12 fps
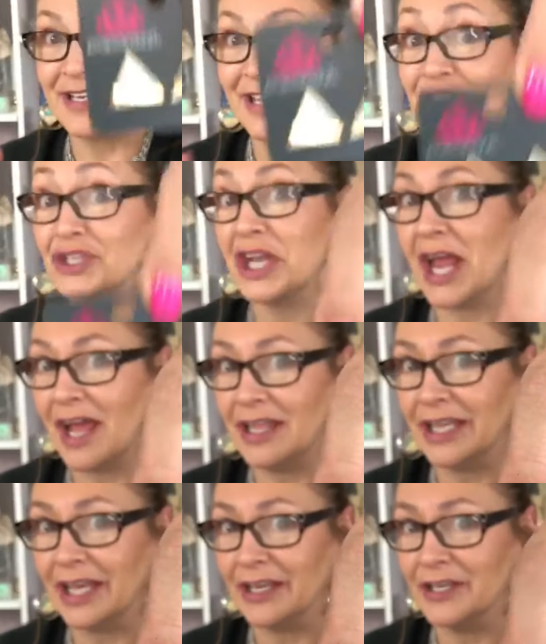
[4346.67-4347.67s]
to the
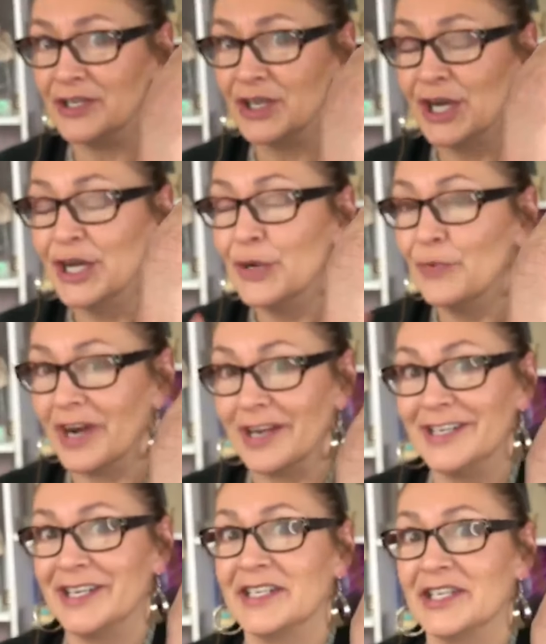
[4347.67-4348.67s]
challenge,
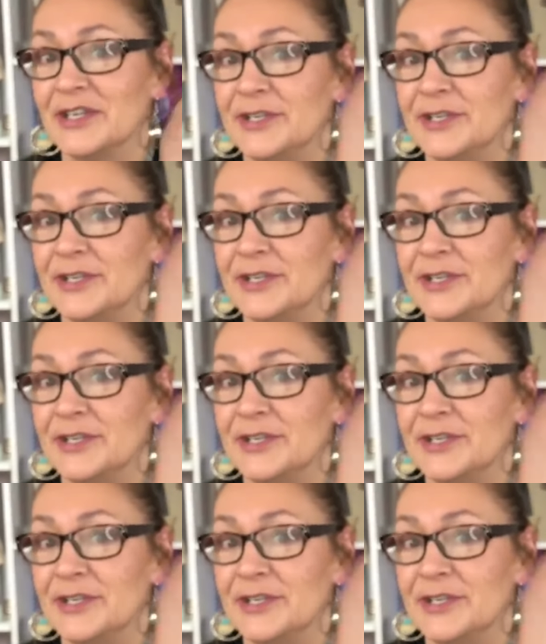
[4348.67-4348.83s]
wanted us to